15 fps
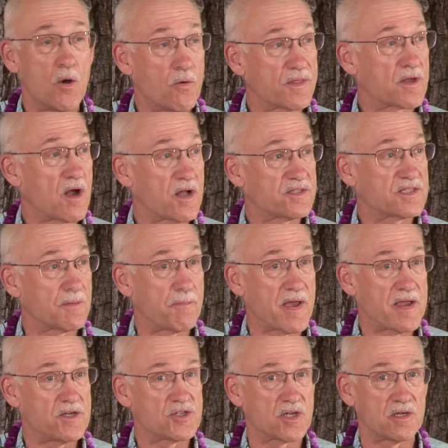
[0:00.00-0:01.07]

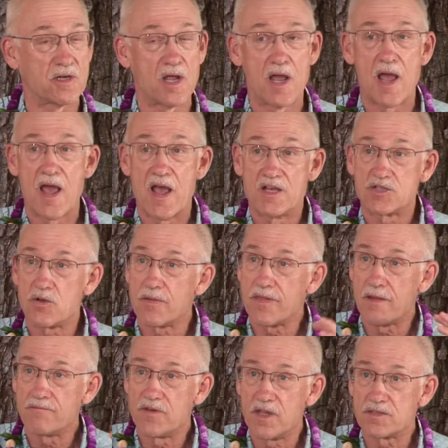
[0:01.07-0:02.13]
constipation. So they
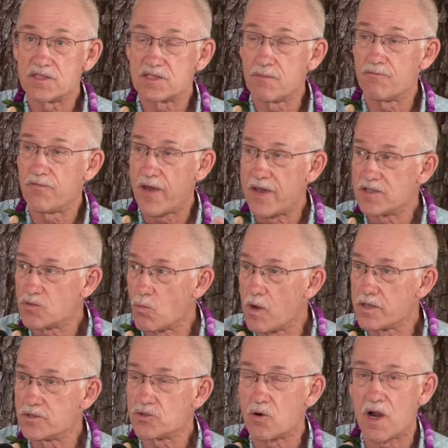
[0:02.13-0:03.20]
did some phase
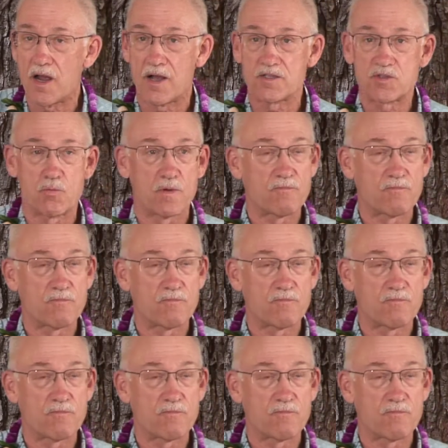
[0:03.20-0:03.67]
1 trials.